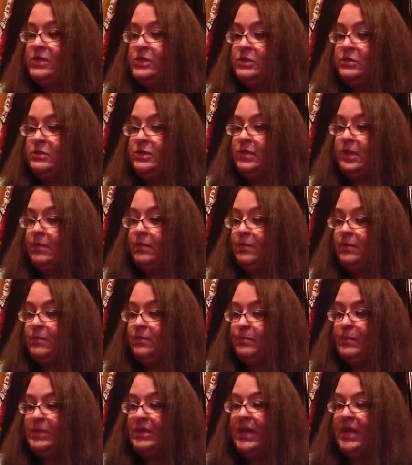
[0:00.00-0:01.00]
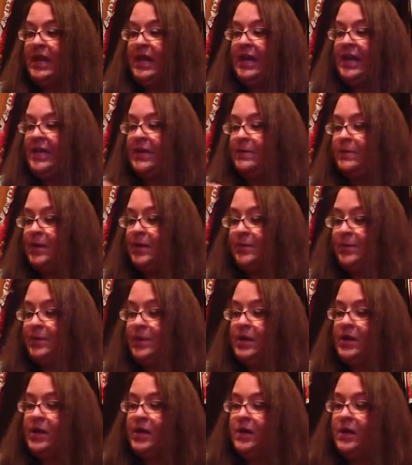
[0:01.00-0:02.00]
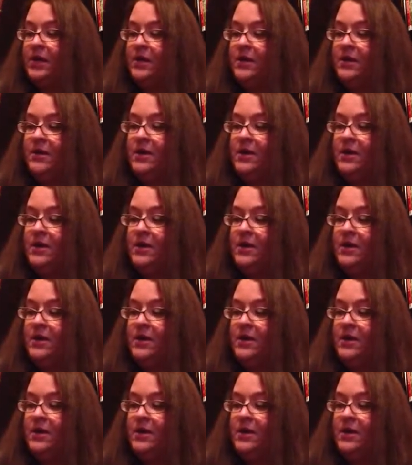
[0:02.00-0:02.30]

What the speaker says: is really plain but pretty.